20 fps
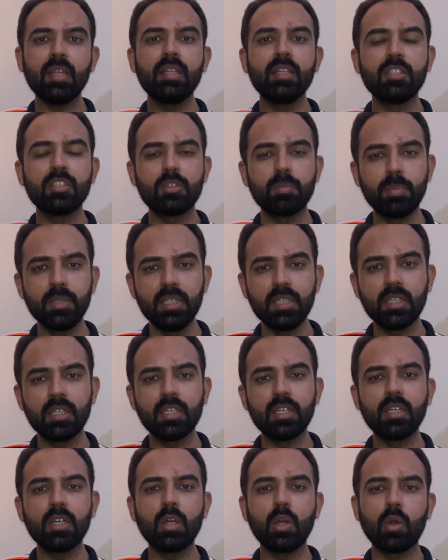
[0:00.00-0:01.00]
the
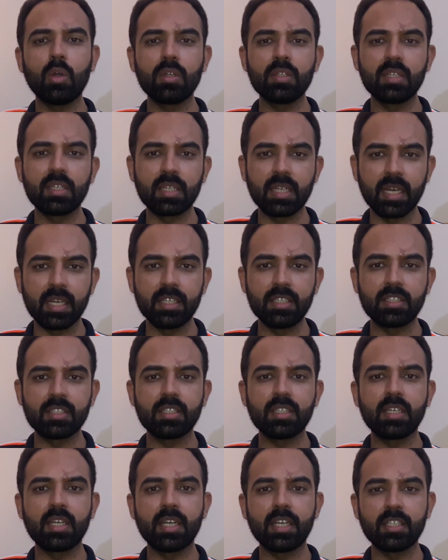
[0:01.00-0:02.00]
speaker or the
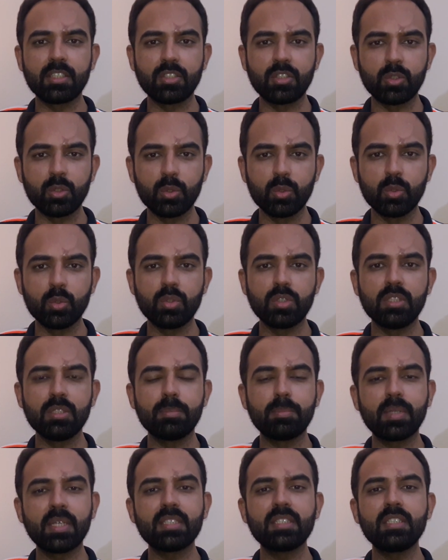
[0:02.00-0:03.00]
writer has used the
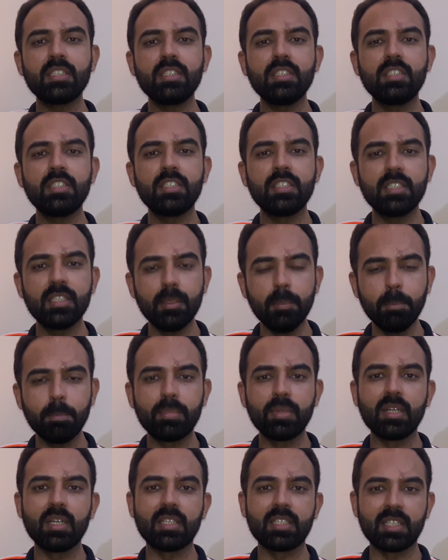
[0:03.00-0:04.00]
present
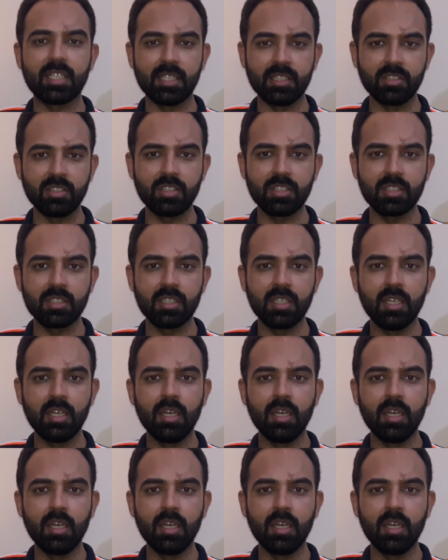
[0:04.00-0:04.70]
simple tense,